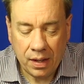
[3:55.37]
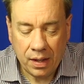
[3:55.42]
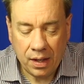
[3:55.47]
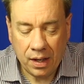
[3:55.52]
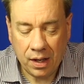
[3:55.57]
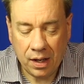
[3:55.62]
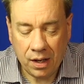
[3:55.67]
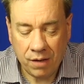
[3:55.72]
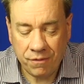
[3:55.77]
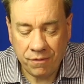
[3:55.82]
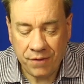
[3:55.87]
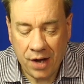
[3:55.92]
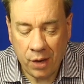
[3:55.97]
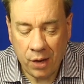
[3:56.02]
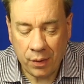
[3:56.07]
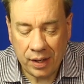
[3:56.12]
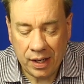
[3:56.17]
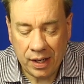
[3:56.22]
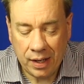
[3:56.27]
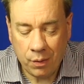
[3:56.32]

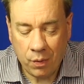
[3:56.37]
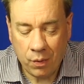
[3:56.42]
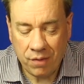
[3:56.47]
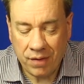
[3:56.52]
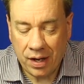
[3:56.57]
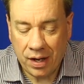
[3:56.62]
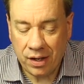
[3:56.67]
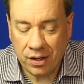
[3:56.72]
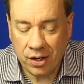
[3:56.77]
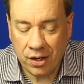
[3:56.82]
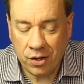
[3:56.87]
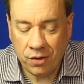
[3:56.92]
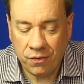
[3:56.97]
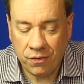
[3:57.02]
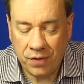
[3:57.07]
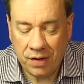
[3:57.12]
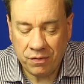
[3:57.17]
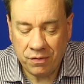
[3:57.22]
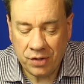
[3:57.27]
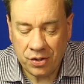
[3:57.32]
Following it up, we've got another
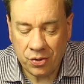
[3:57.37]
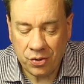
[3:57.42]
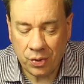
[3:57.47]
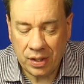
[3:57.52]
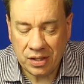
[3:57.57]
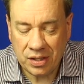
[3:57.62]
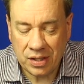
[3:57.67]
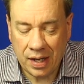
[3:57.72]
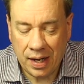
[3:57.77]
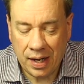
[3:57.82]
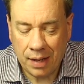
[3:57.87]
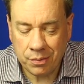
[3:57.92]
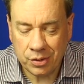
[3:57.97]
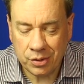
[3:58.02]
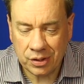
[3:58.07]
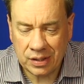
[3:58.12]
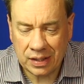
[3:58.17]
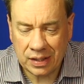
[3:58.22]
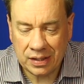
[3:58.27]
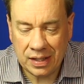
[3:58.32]
53 tops.
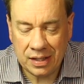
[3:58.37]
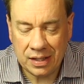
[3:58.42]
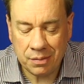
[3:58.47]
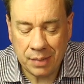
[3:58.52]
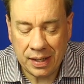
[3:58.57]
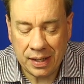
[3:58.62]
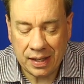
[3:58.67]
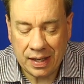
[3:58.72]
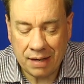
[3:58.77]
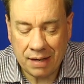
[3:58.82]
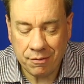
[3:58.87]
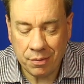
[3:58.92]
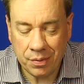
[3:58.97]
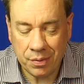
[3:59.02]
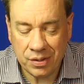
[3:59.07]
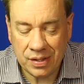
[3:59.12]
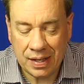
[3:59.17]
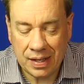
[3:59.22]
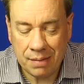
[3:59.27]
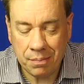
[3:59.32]
Looks like these may have came from
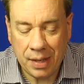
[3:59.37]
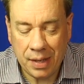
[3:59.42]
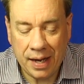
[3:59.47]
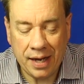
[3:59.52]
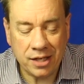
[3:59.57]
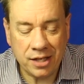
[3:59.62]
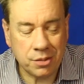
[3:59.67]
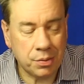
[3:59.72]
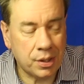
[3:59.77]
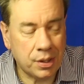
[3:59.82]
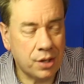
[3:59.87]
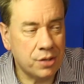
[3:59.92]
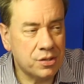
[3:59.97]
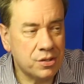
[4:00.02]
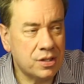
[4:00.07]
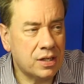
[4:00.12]
the same batch because the